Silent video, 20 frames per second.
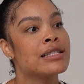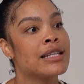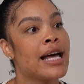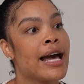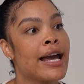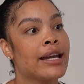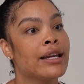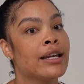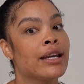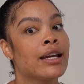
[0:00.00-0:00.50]

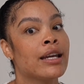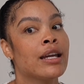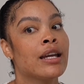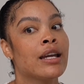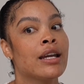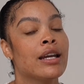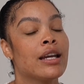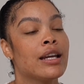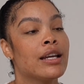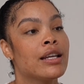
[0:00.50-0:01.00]
like
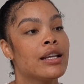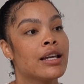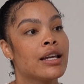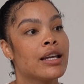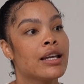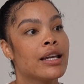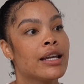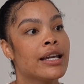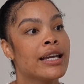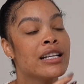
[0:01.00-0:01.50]

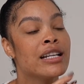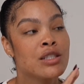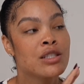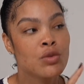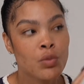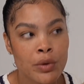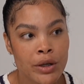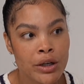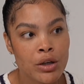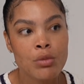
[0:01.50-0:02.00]
it's
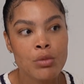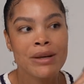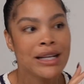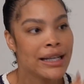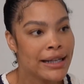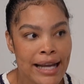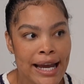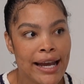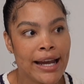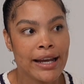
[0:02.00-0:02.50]
real, but
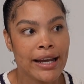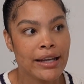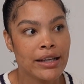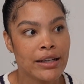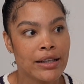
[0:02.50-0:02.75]
it ain't.